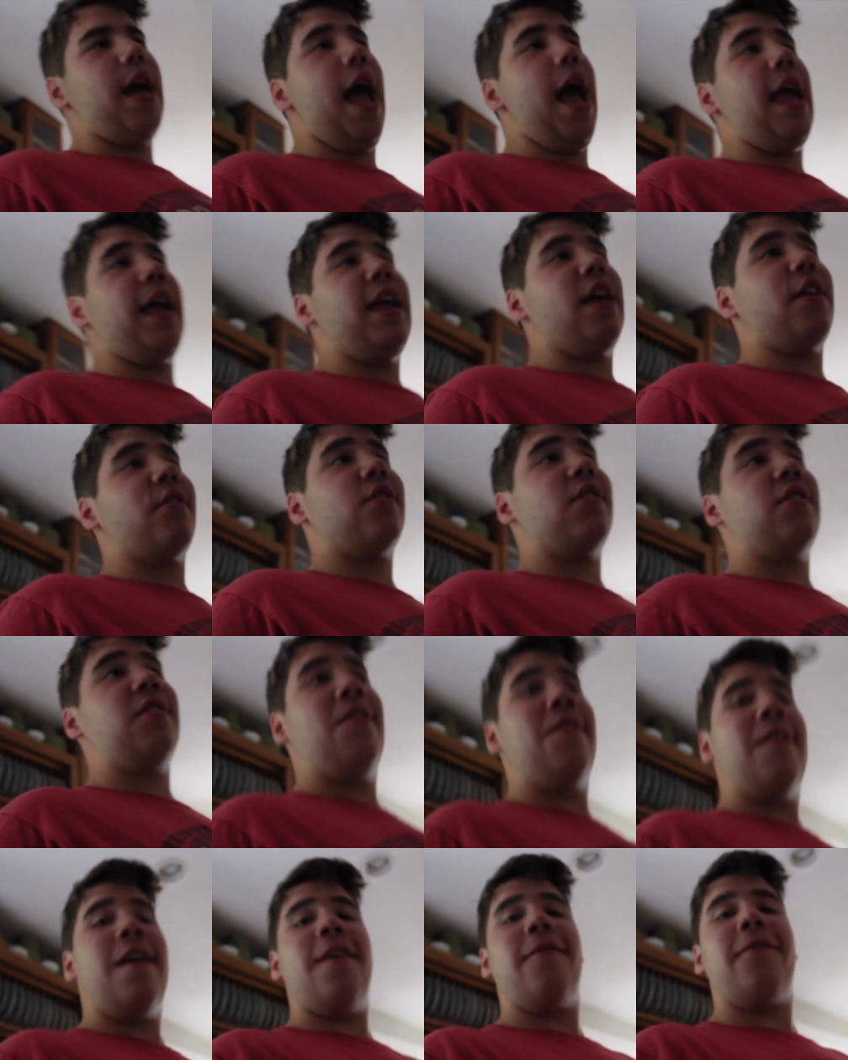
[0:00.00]
I guess this
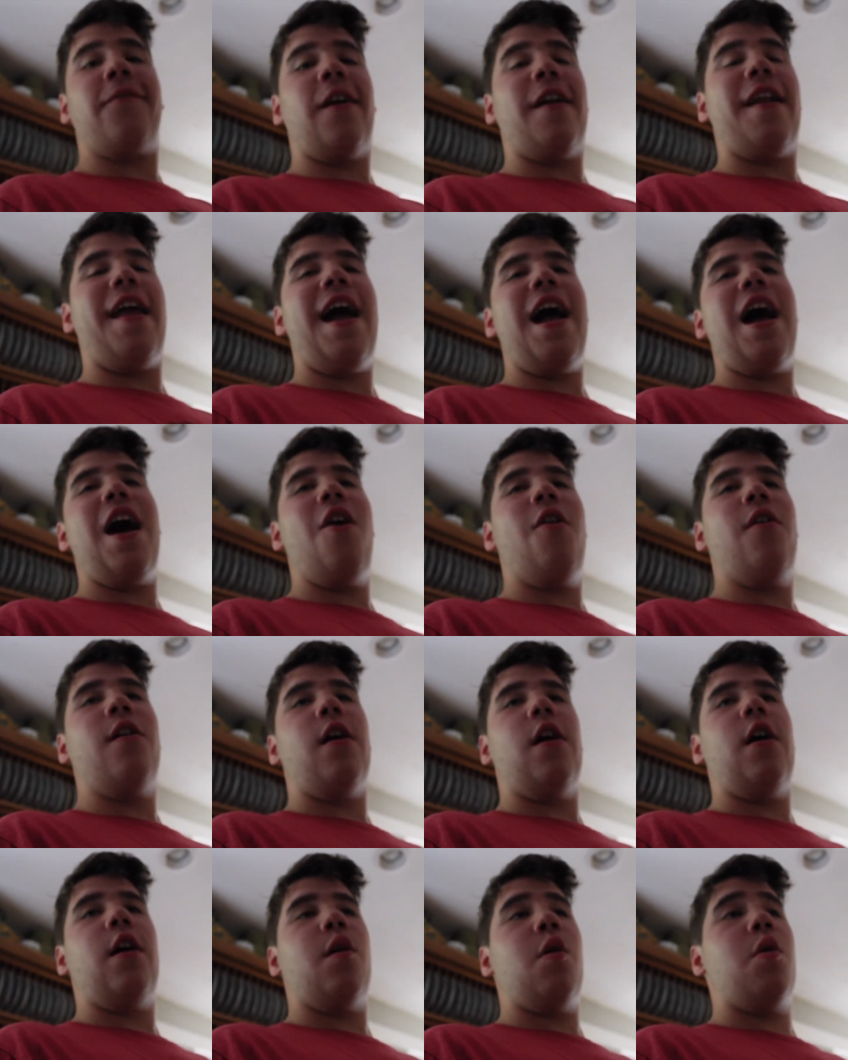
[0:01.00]
is it for now.
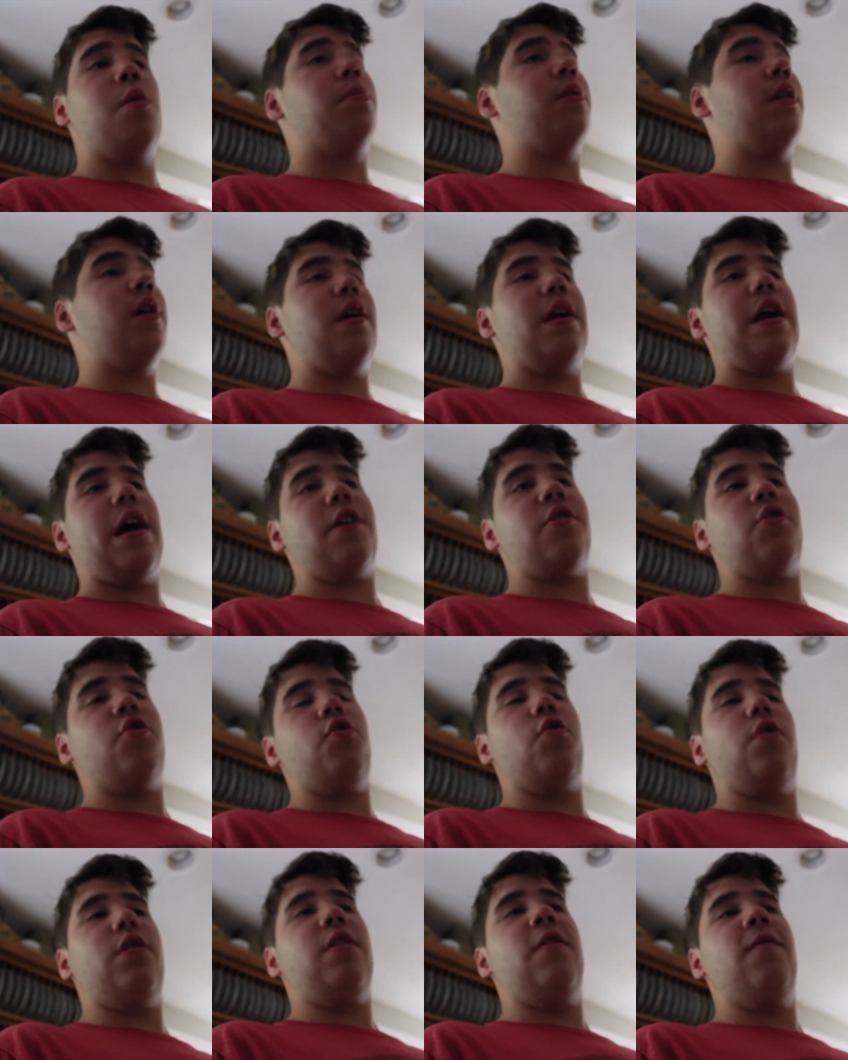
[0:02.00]
Uh, hopefully you guys
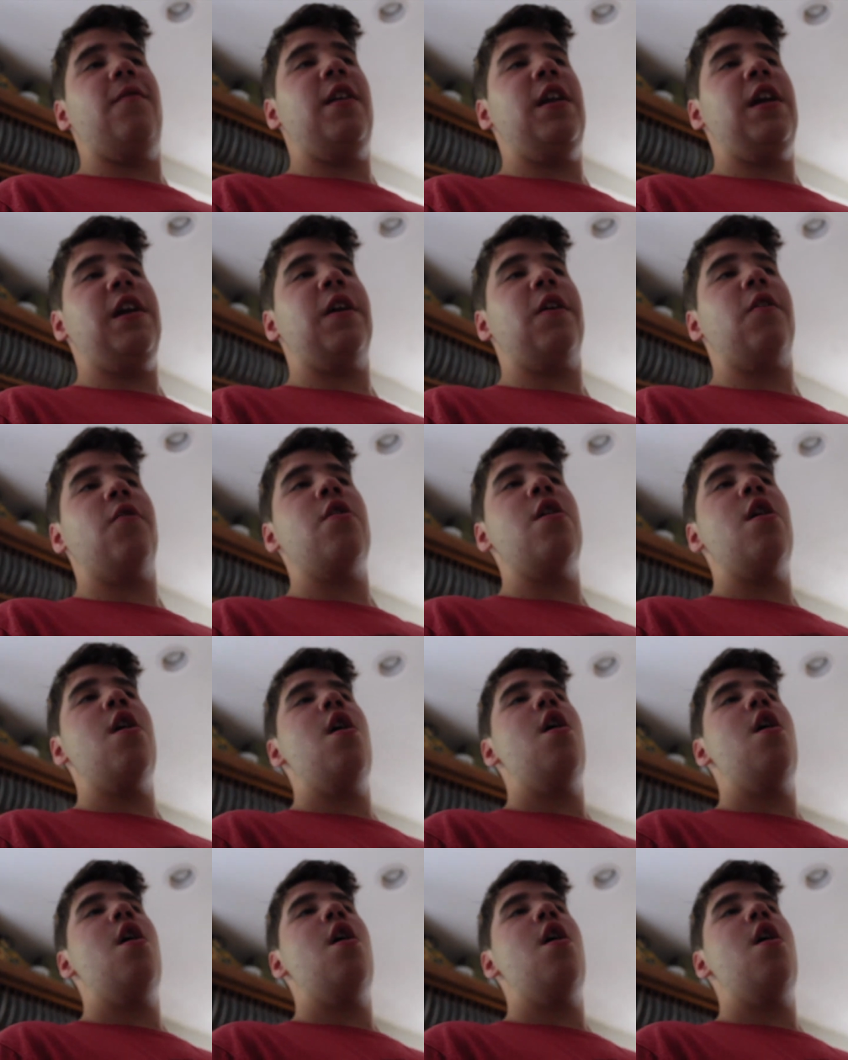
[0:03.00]
enjoyed the video.